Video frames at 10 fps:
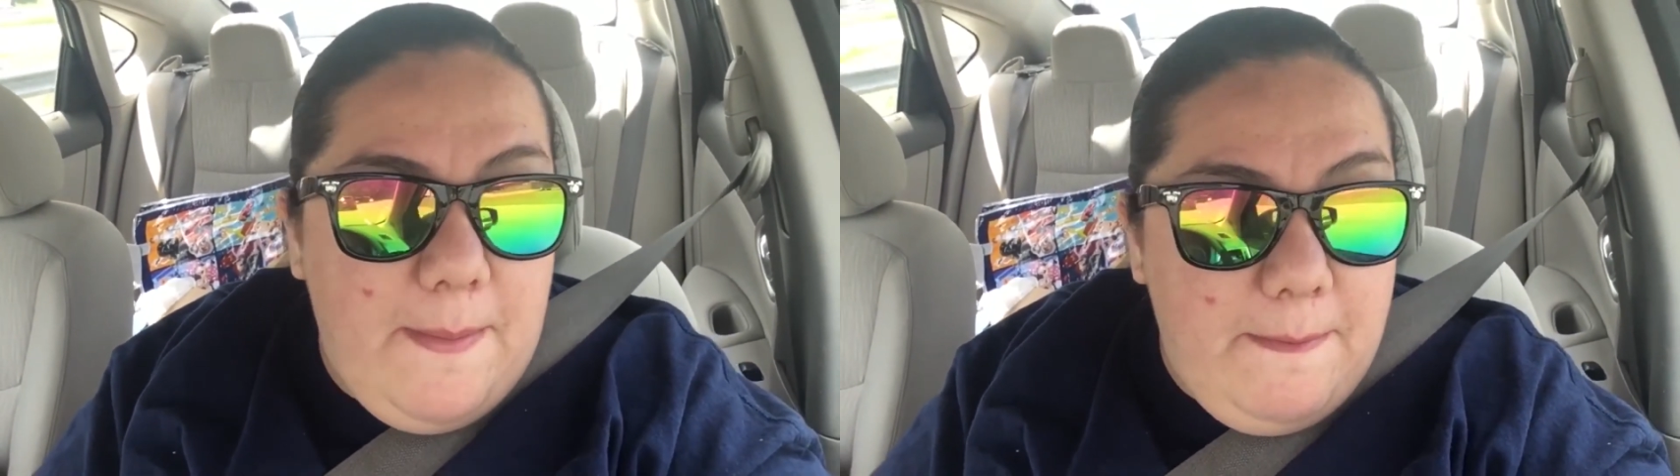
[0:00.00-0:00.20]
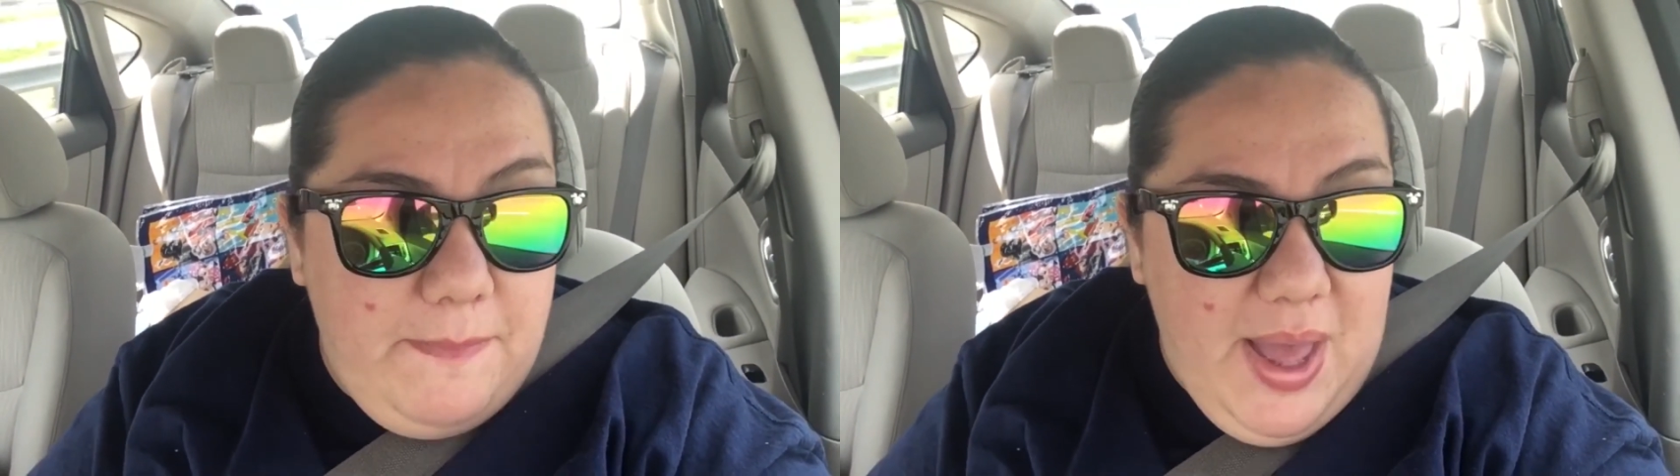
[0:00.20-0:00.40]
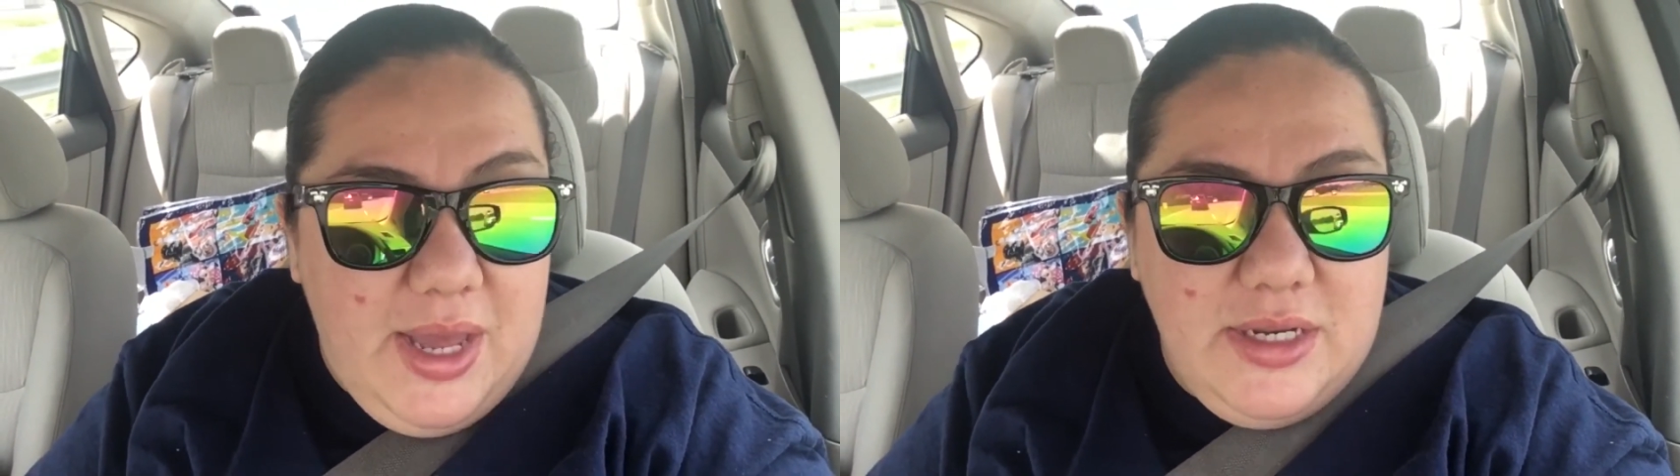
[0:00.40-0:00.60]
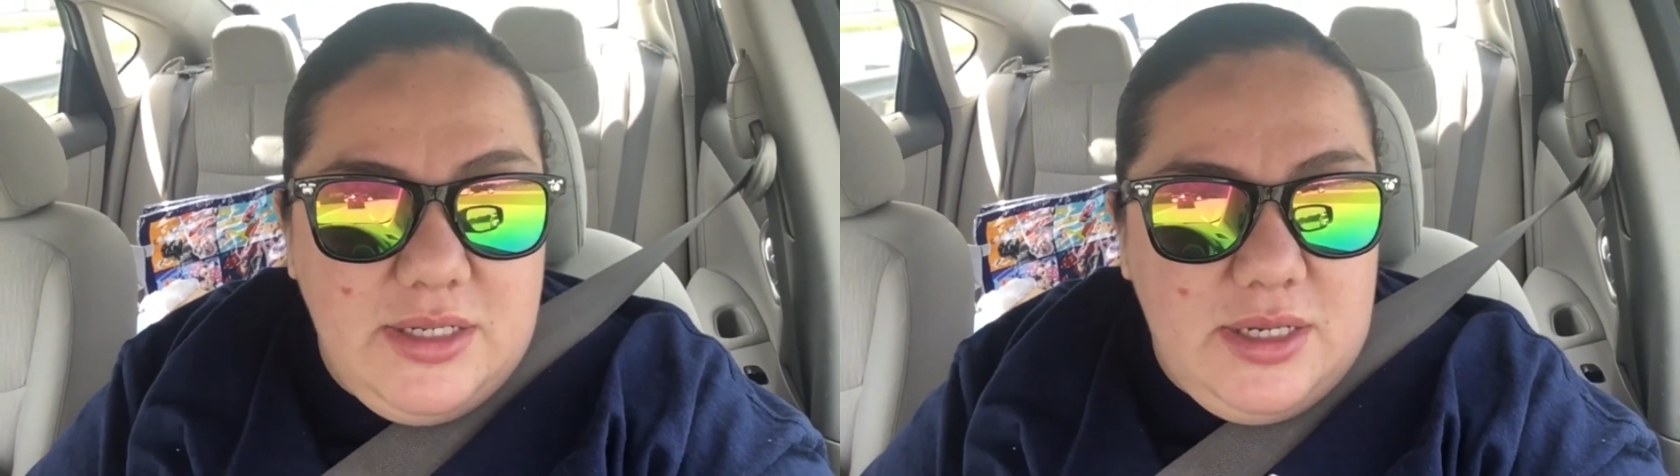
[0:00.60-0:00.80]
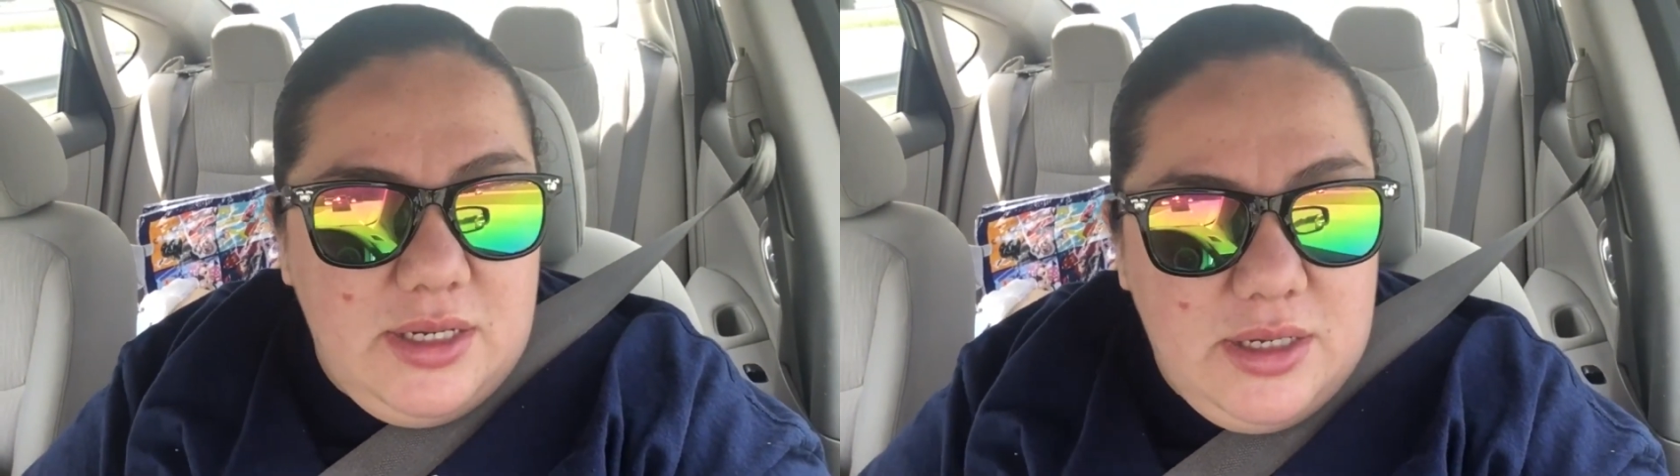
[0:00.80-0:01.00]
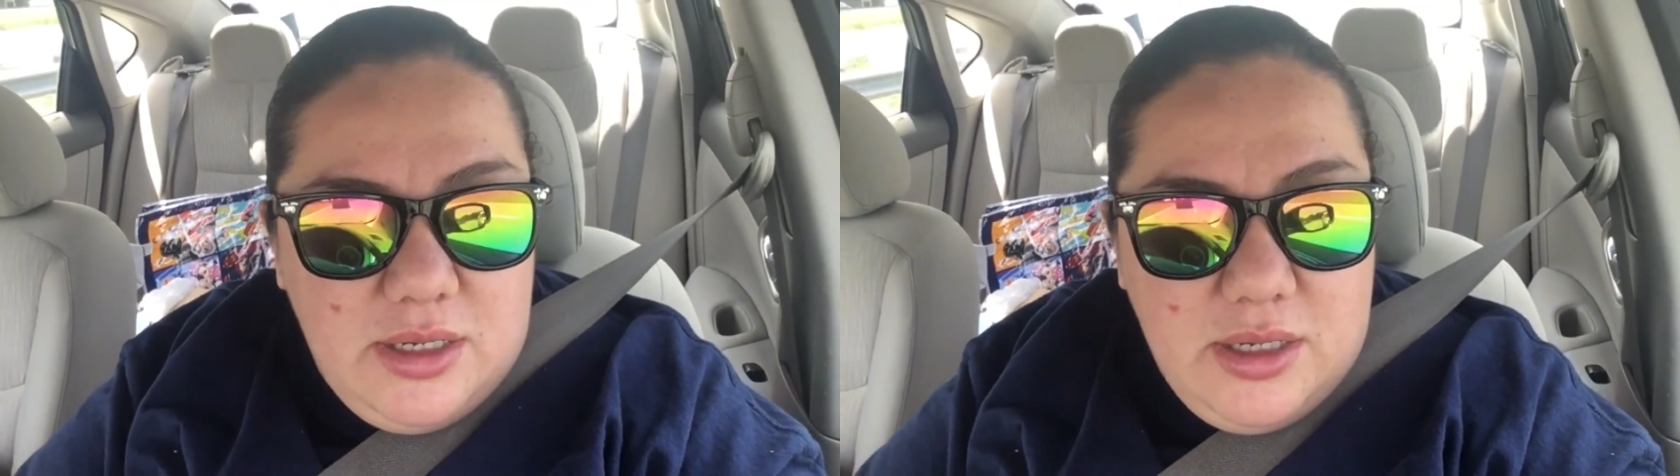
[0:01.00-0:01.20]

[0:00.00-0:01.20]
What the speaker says: But